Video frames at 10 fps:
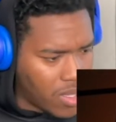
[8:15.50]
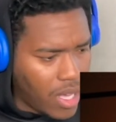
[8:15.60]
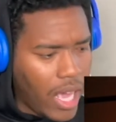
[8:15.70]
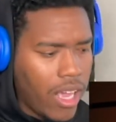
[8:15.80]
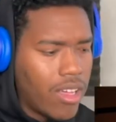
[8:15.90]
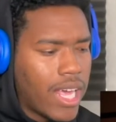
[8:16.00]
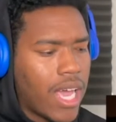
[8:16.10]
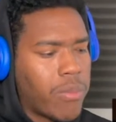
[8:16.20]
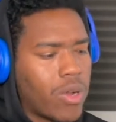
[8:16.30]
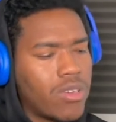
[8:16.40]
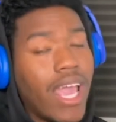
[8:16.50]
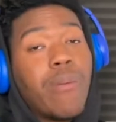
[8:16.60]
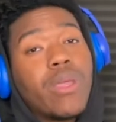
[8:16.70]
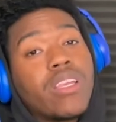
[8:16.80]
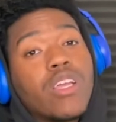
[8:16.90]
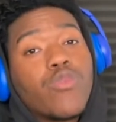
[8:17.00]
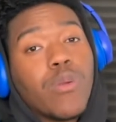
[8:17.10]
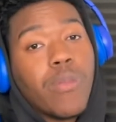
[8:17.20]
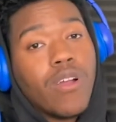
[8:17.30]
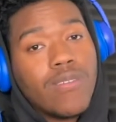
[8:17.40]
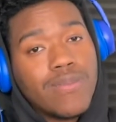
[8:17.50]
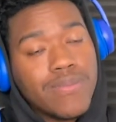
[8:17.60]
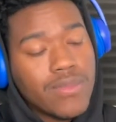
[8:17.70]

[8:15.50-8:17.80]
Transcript: I ain't gonna lie, bro. That'd be different, bro.